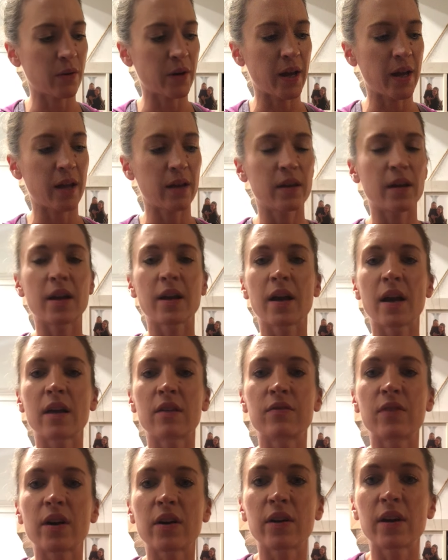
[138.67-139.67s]
Okay, and again,
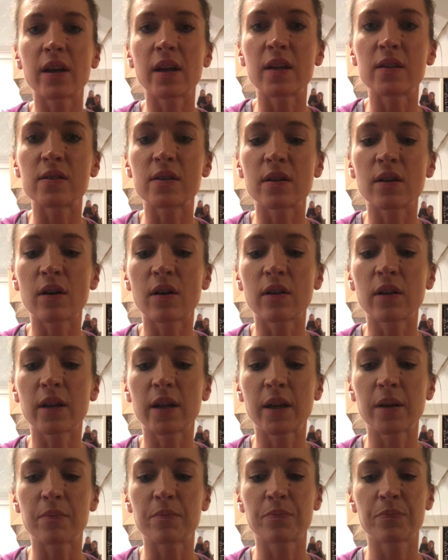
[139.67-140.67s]
very easy to
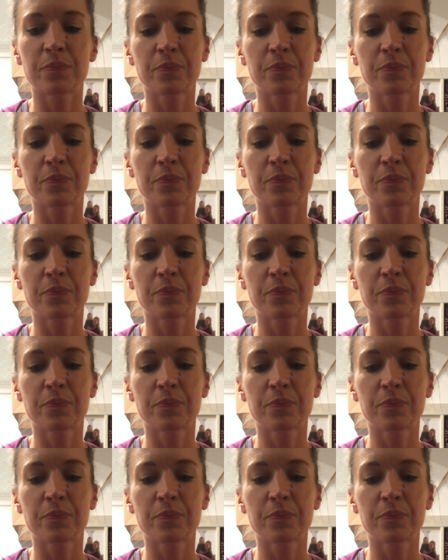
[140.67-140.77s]
clean.